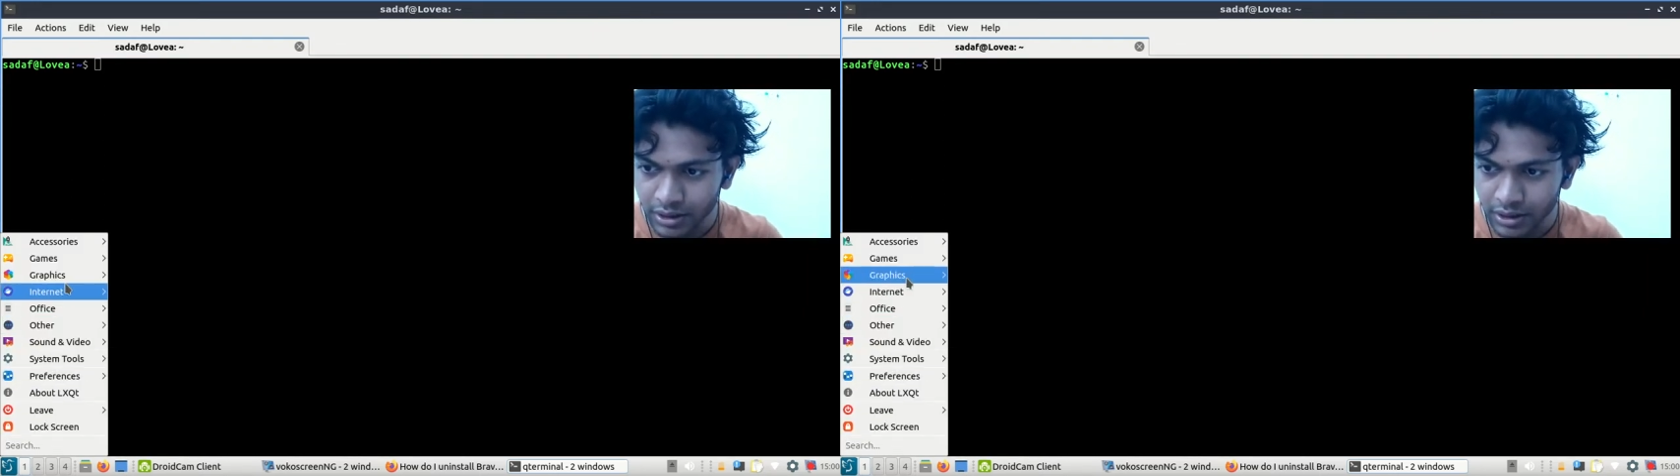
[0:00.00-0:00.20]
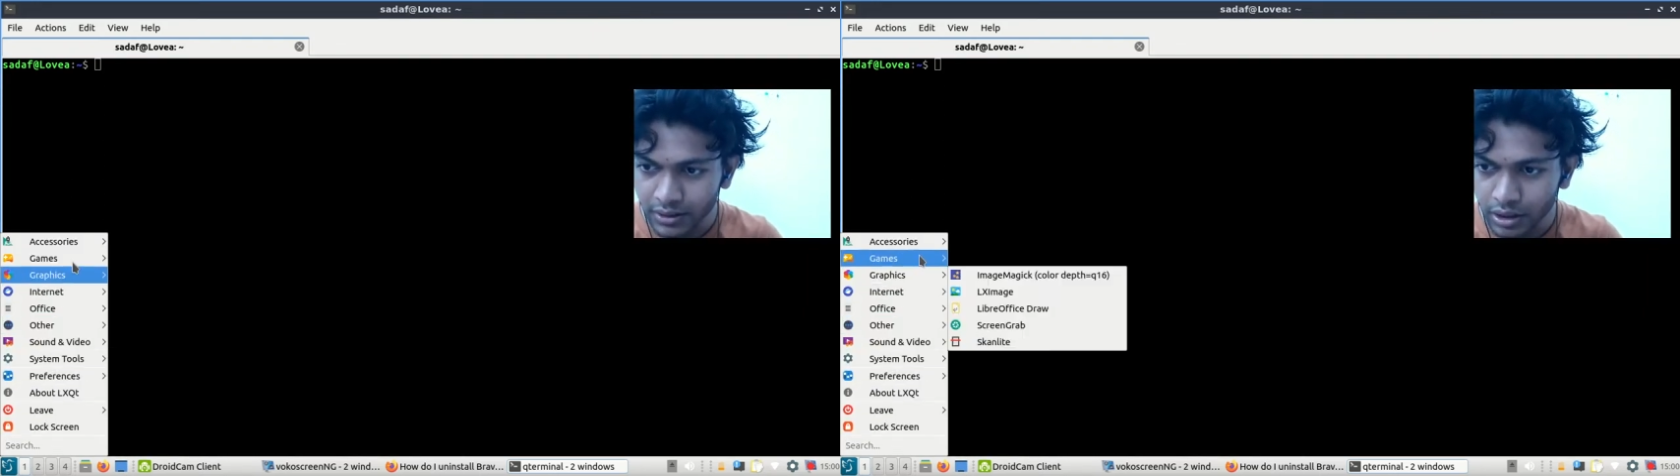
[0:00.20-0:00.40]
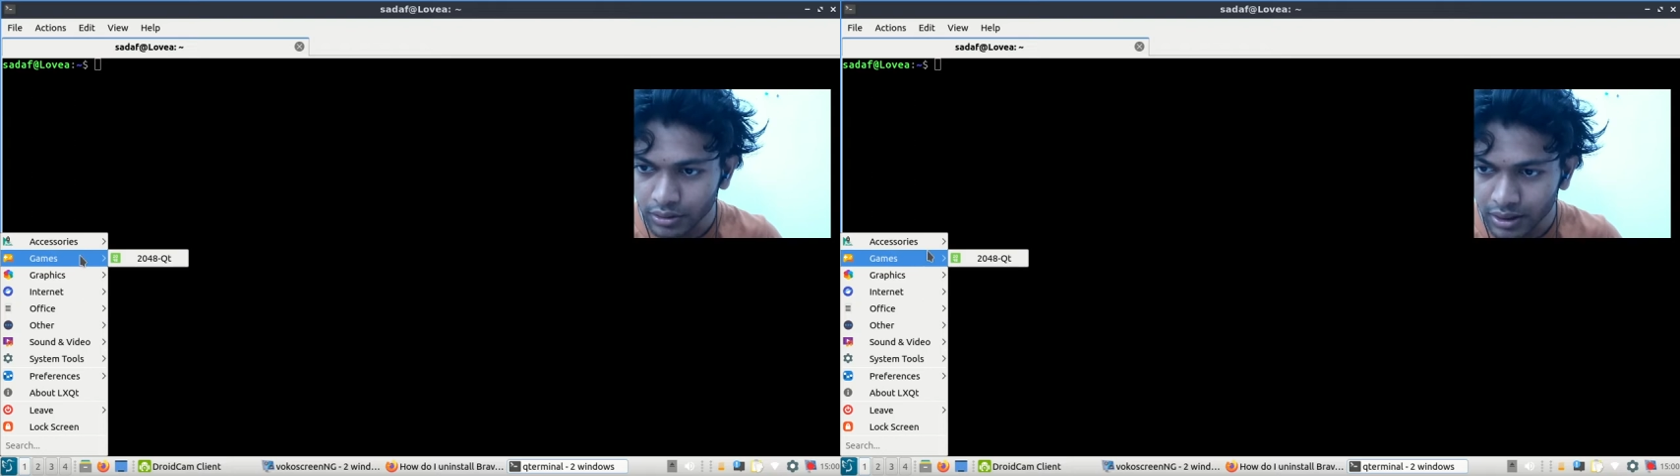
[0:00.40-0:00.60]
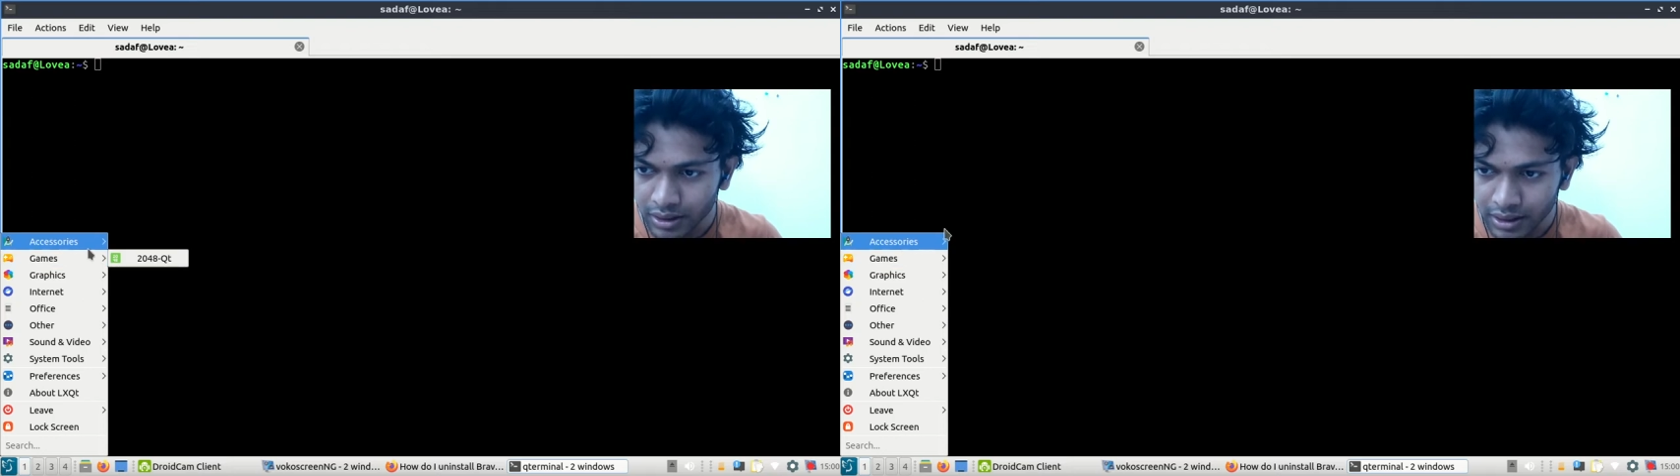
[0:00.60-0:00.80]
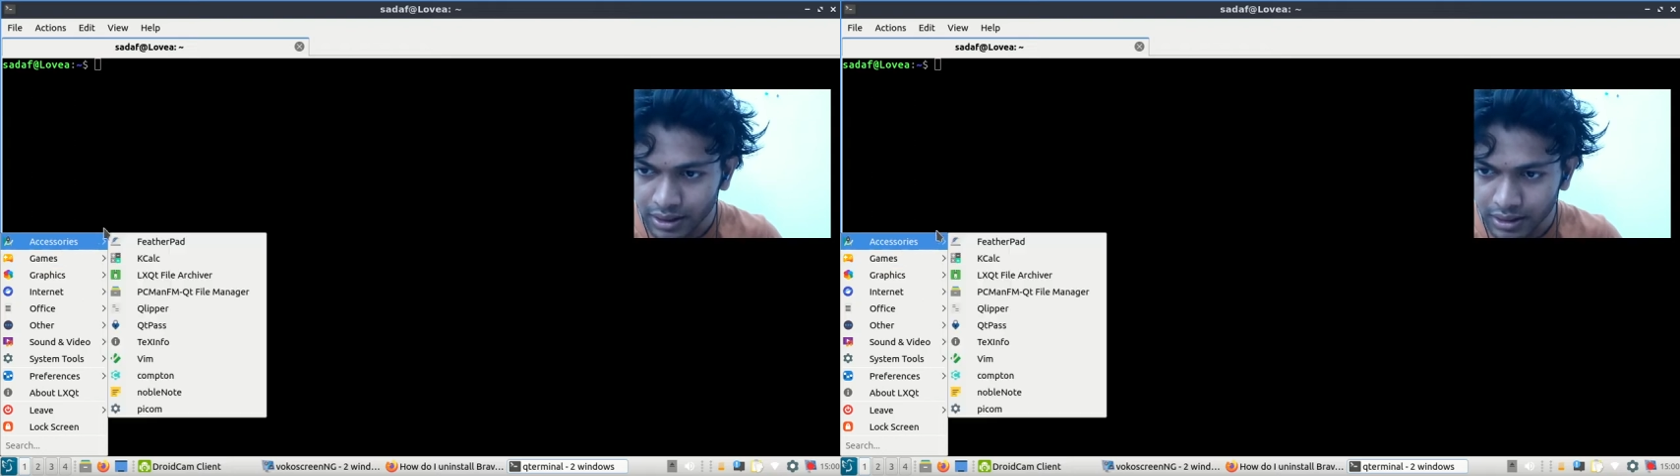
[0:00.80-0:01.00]
or you can
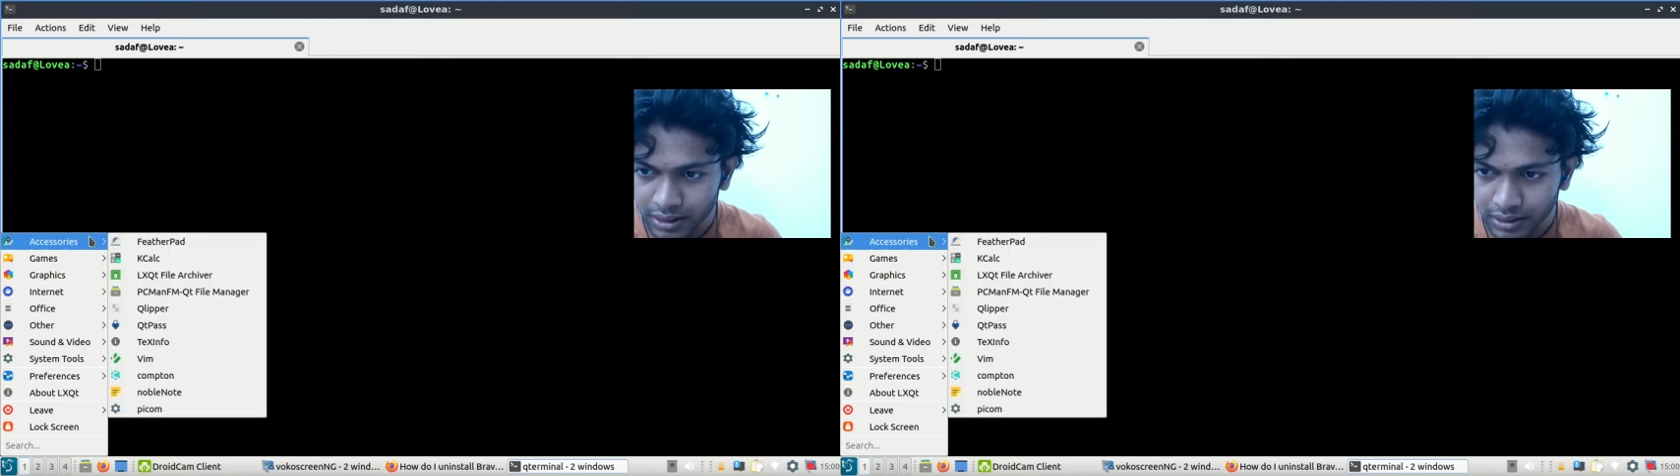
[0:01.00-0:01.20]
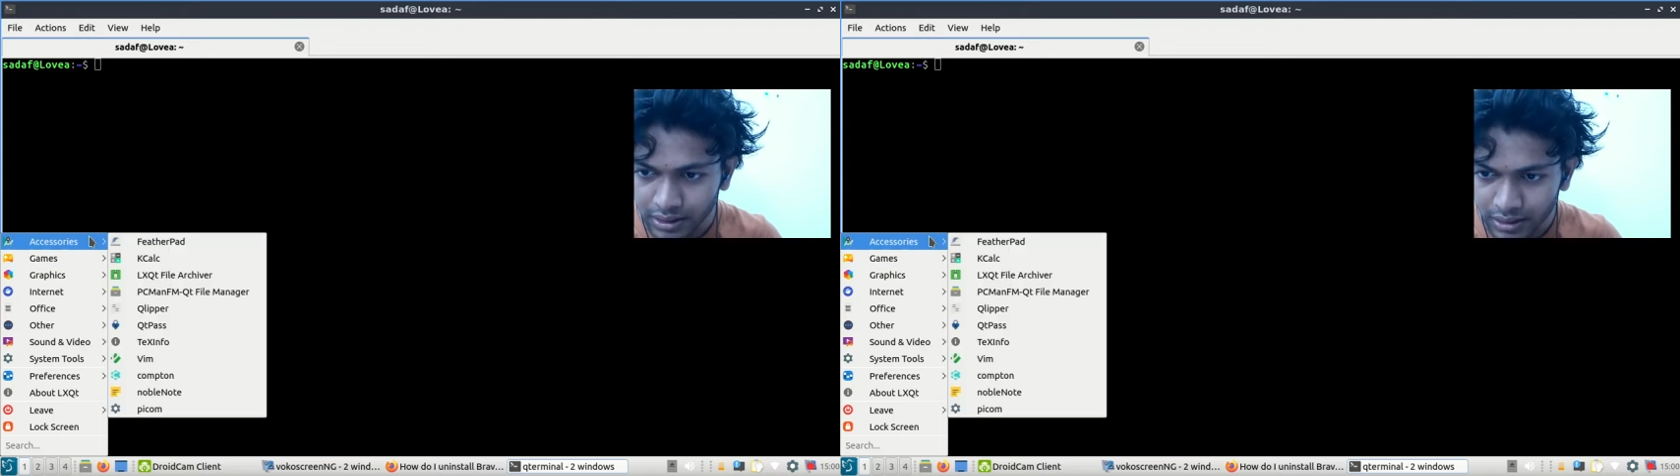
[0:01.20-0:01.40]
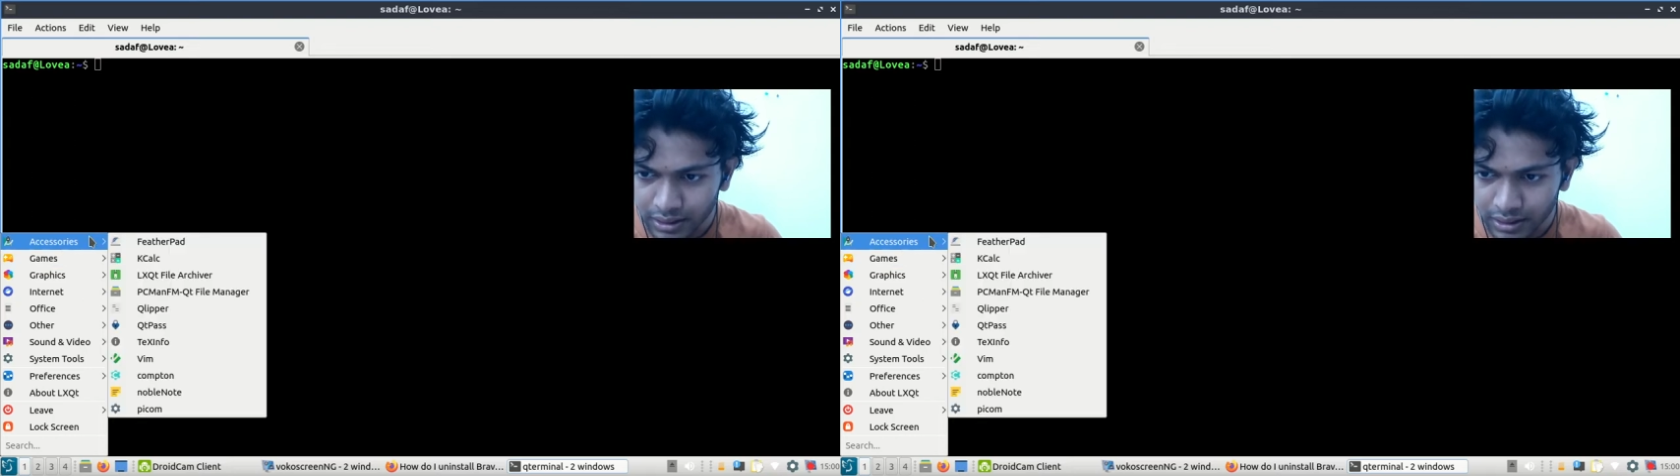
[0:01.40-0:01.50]
get it here,